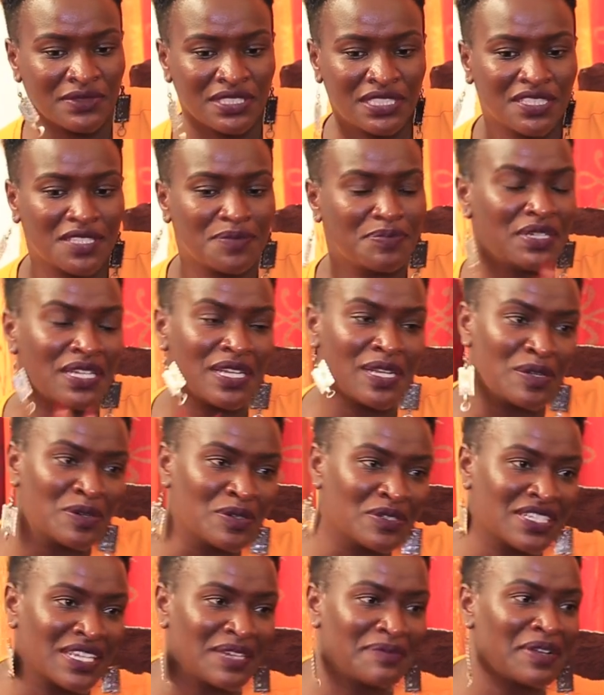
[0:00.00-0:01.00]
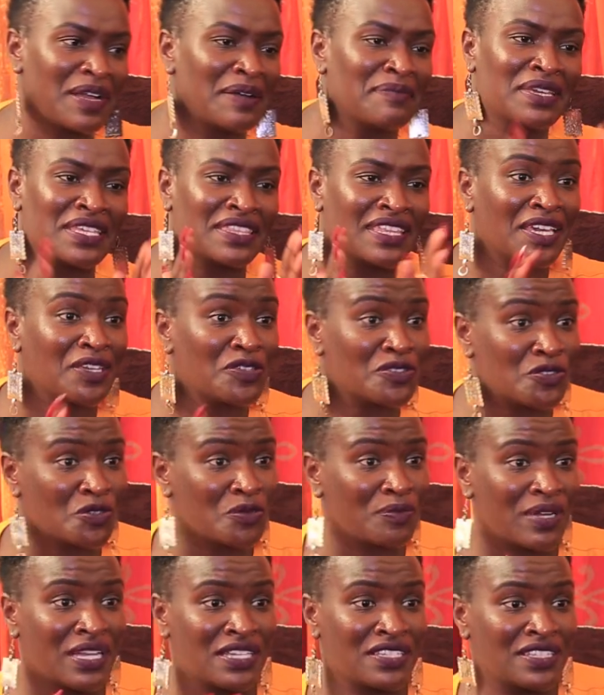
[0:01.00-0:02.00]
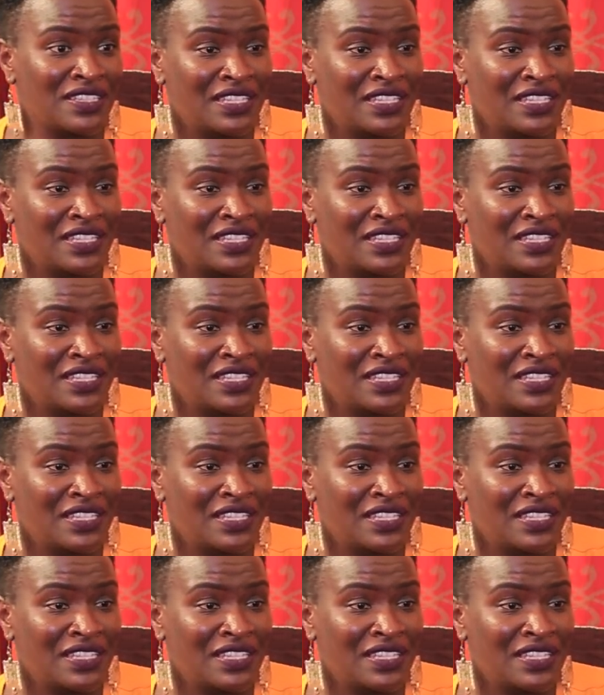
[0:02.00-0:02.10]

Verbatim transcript: it's been a long time coming. Thank you so much.